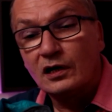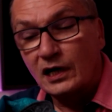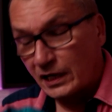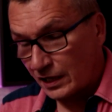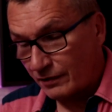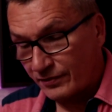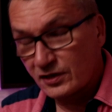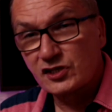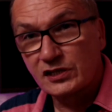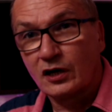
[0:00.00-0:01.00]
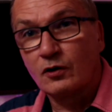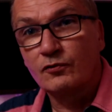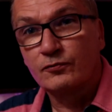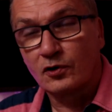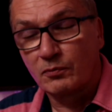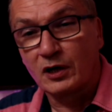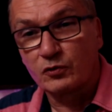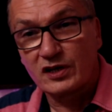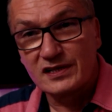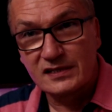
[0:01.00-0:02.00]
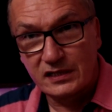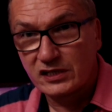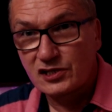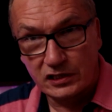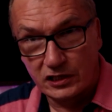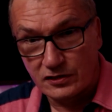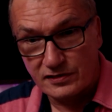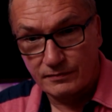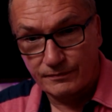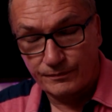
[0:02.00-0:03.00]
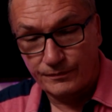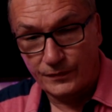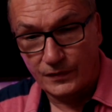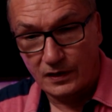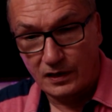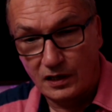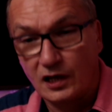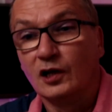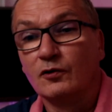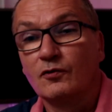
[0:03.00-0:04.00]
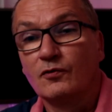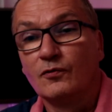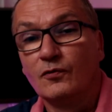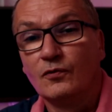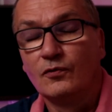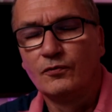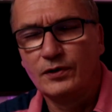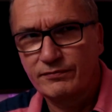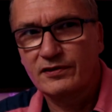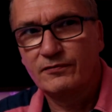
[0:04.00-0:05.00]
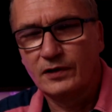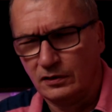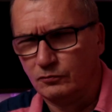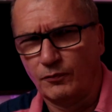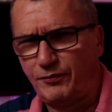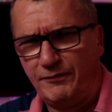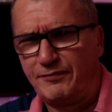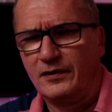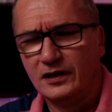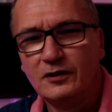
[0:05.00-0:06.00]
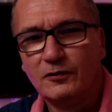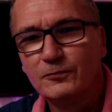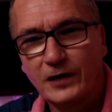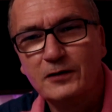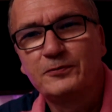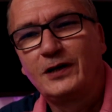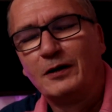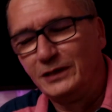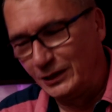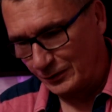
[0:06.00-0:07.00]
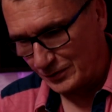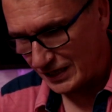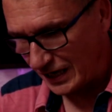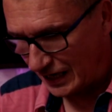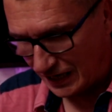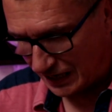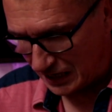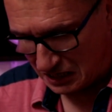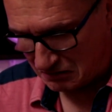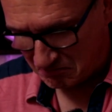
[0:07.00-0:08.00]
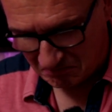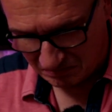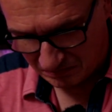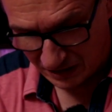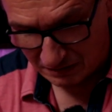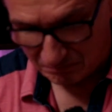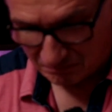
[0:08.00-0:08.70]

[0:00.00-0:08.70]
I have this now for about 6 years and 5 Caminos. And yeah,